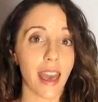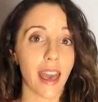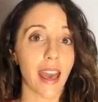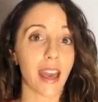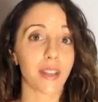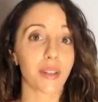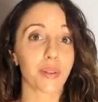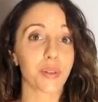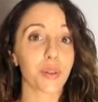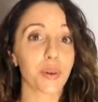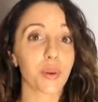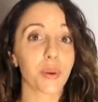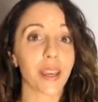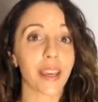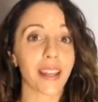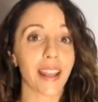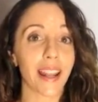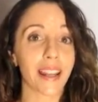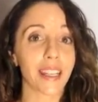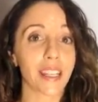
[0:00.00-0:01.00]
and you don't
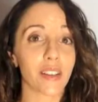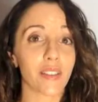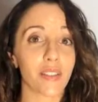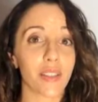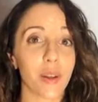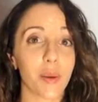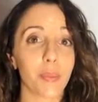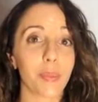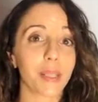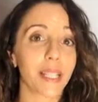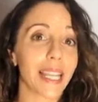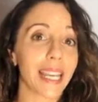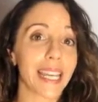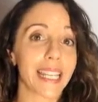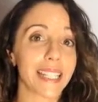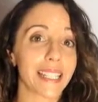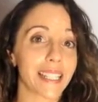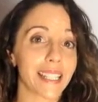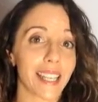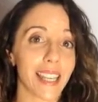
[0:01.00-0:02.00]
get any of the
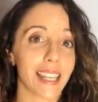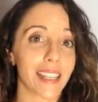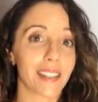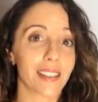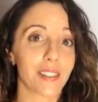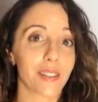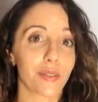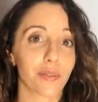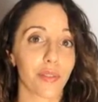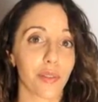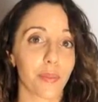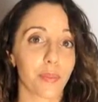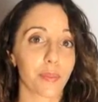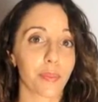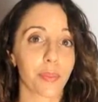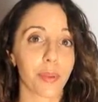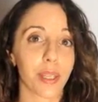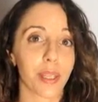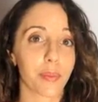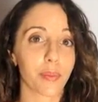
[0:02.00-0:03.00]
plant taste from
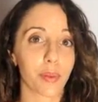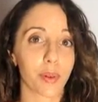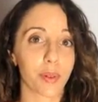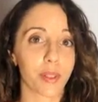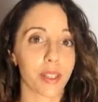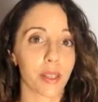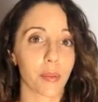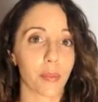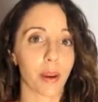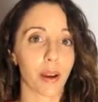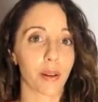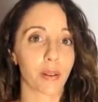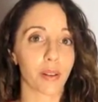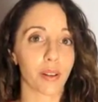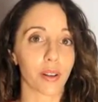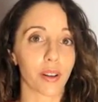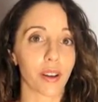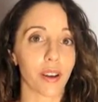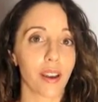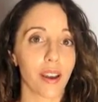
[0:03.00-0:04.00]
pea protein
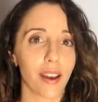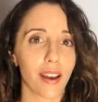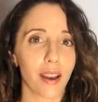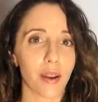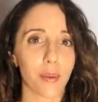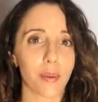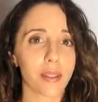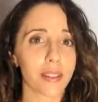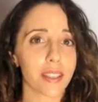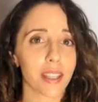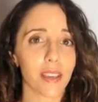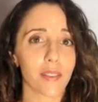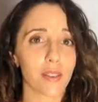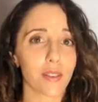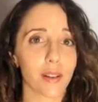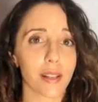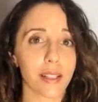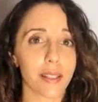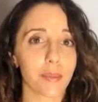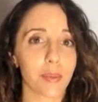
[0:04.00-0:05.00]
powder. I once gave a
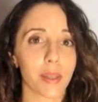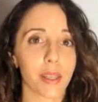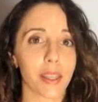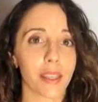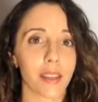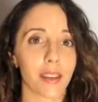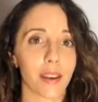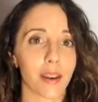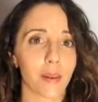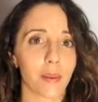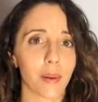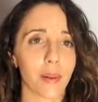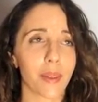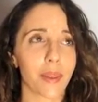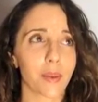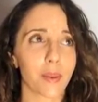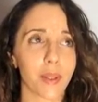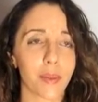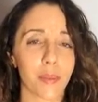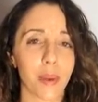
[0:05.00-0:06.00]
recipe, uh, I
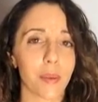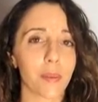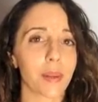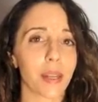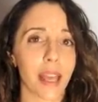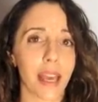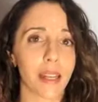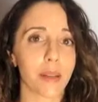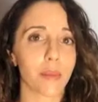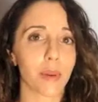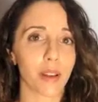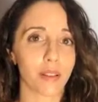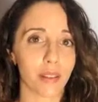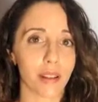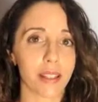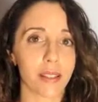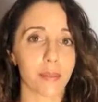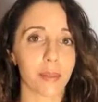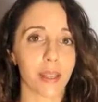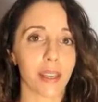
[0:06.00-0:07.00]
think it was my banana bread
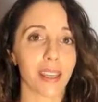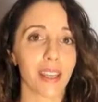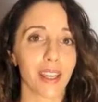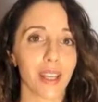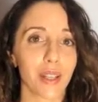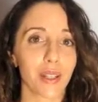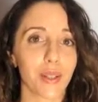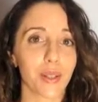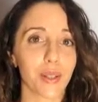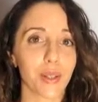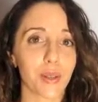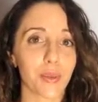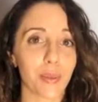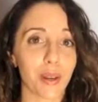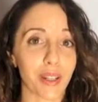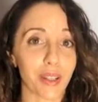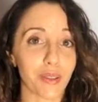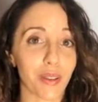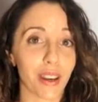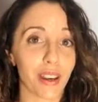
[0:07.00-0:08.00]
recipe, to
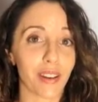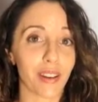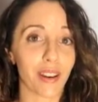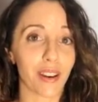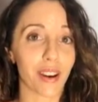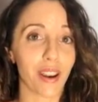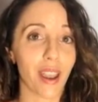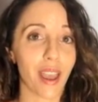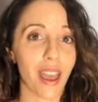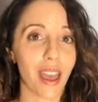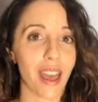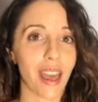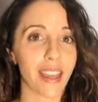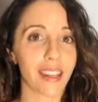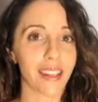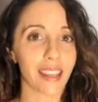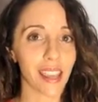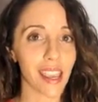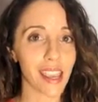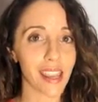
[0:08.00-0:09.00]
my trainer,
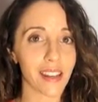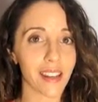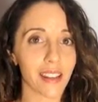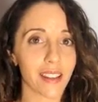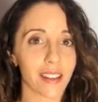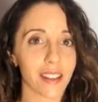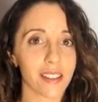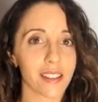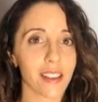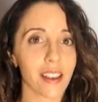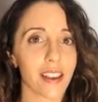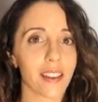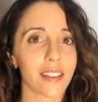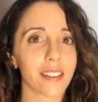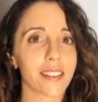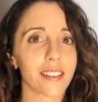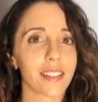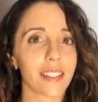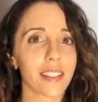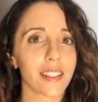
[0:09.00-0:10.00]
and he ate it and he said,
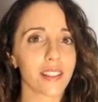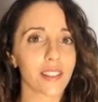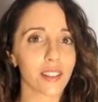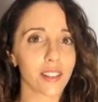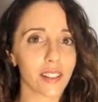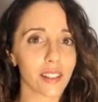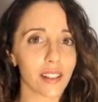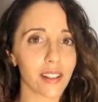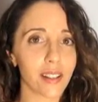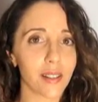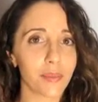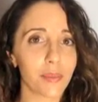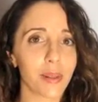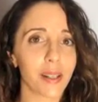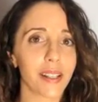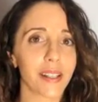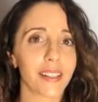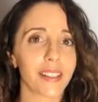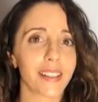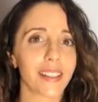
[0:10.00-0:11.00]
it's good,
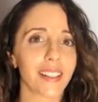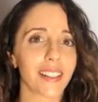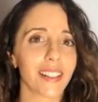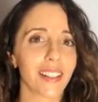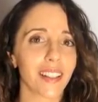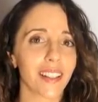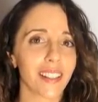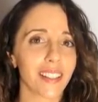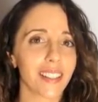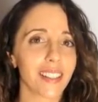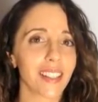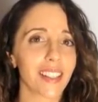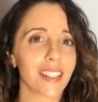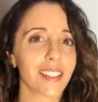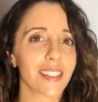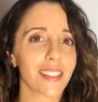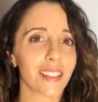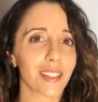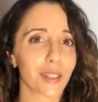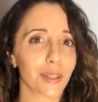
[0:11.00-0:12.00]
but kind of
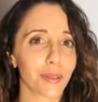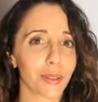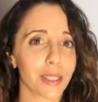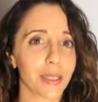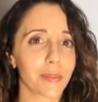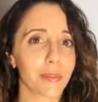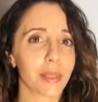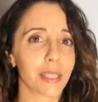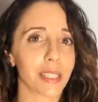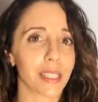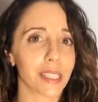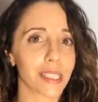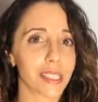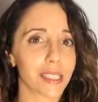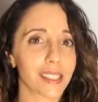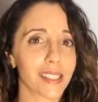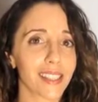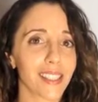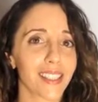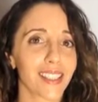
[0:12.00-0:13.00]
tastes like green
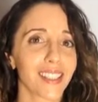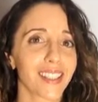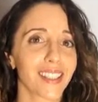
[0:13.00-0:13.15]
beans.